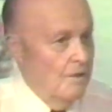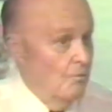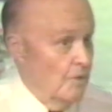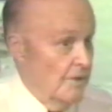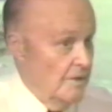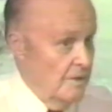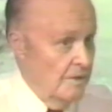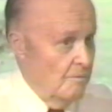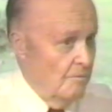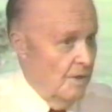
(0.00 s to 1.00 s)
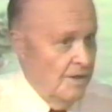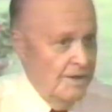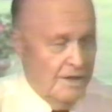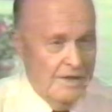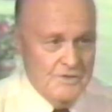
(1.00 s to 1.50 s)
couple value
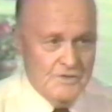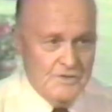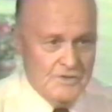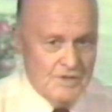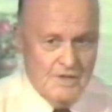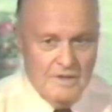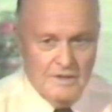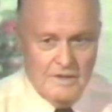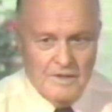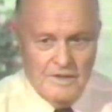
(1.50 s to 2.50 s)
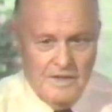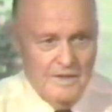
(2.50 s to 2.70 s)
engineers for